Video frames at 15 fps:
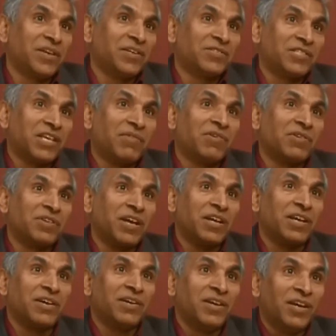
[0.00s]
They are saving
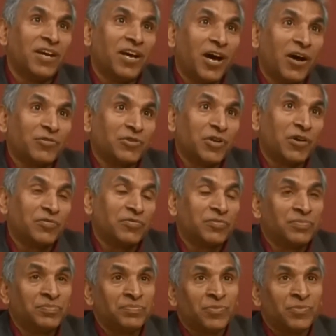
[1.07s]
data out of